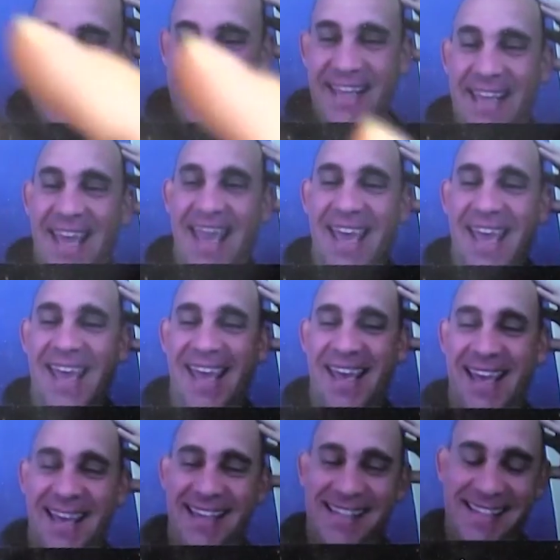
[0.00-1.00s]

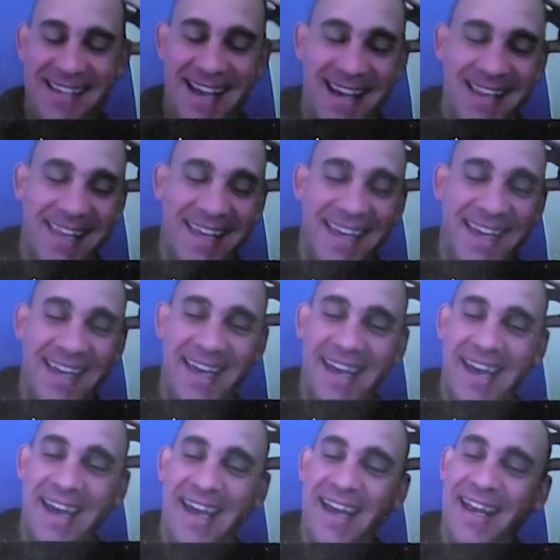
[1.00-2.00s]
Exactly.
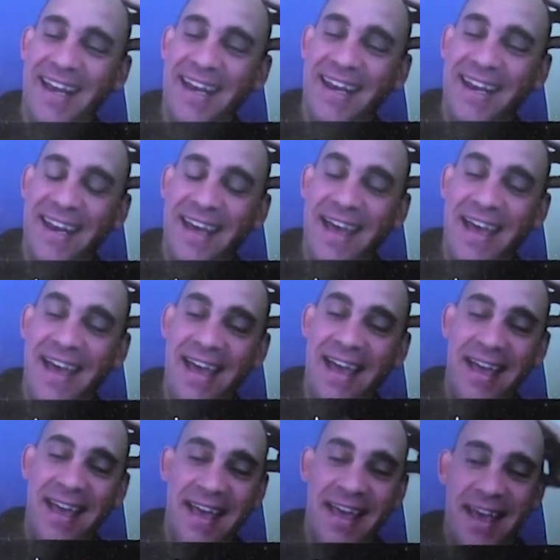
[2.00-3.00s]
And
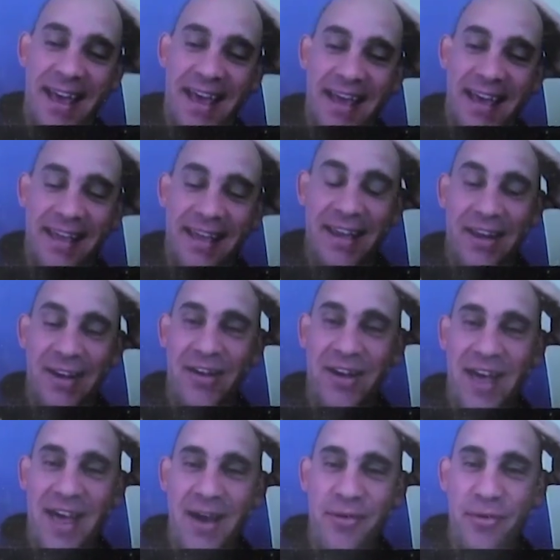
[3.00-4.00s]

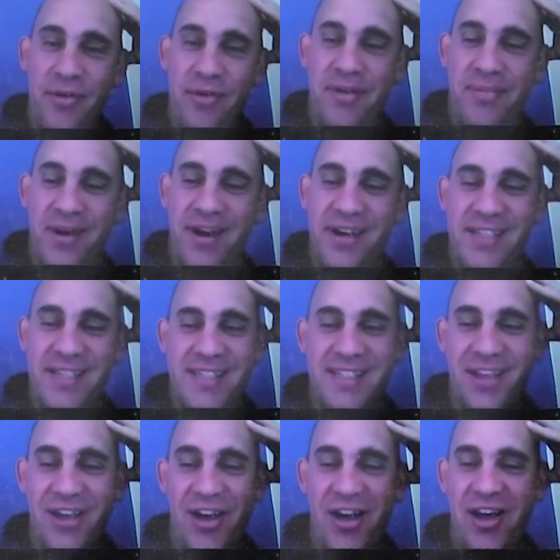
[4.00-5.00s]
now with all the prices
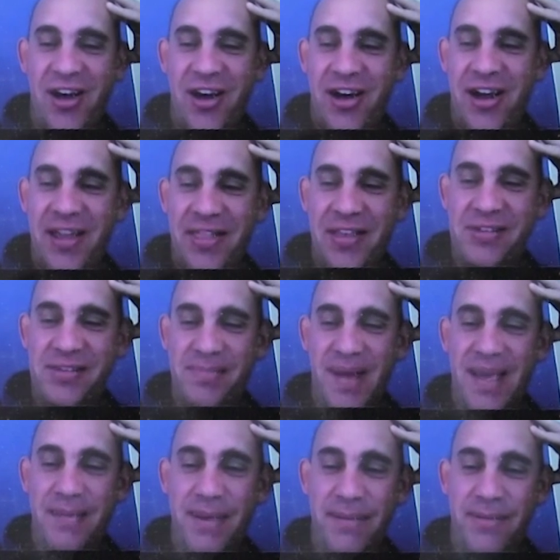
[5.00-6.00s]
sky high and those
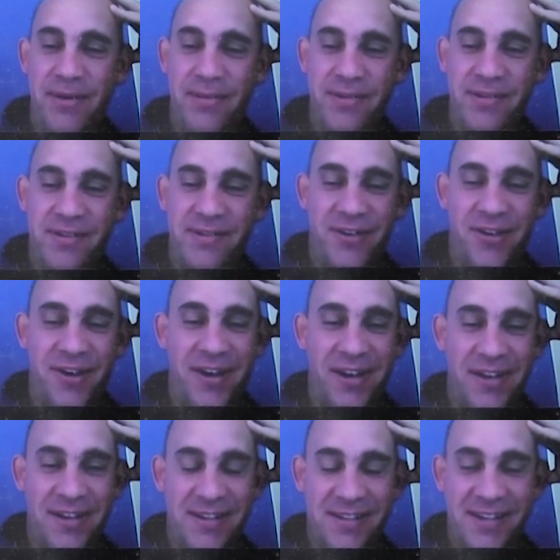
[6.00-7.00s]
baby boomers trying
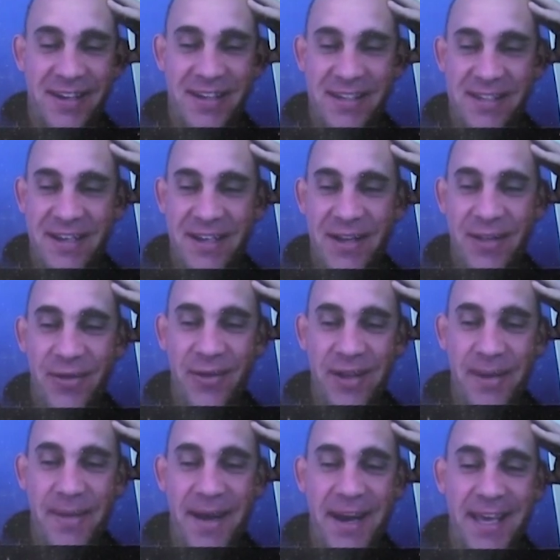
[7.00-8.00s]
to steal all
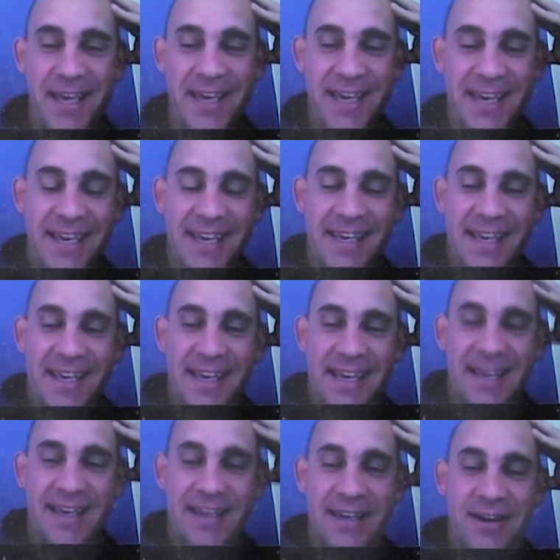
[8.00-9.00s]
your money,
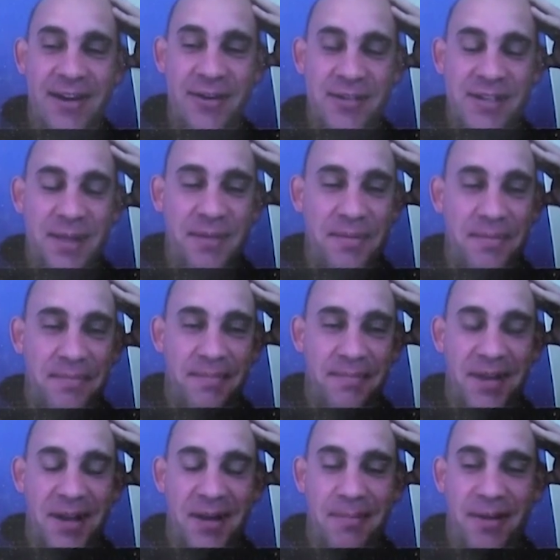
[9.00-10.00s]
you've got to do something
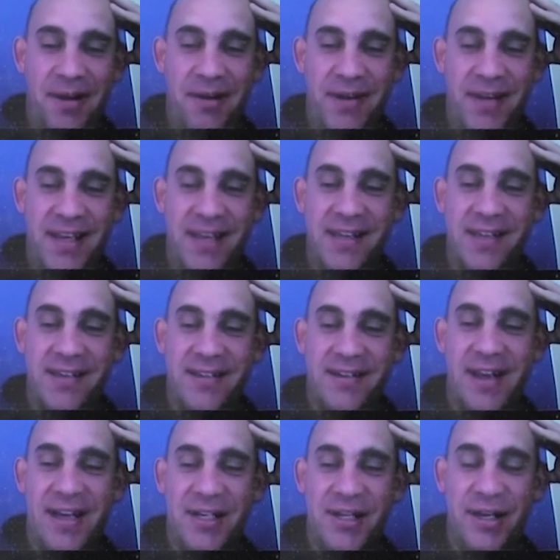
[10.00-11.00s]
pretty
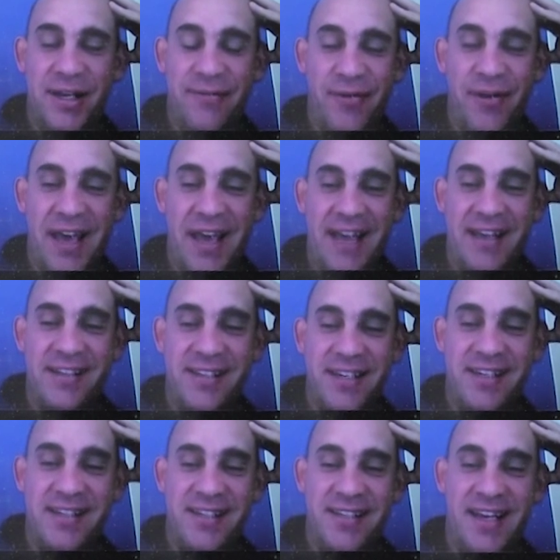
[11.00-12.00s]
ridiculous to actually afford a
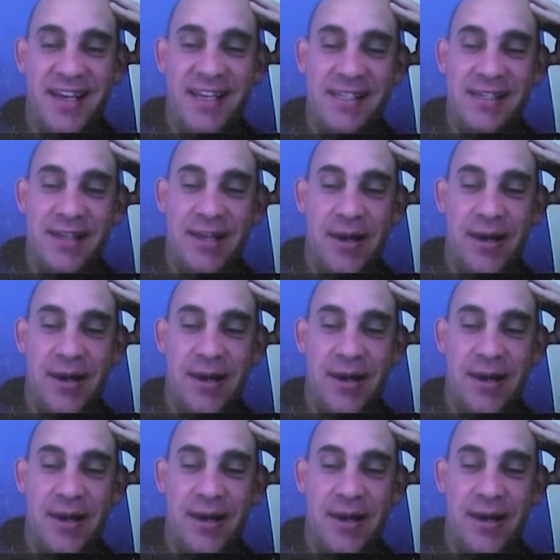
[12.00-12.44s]
house these days.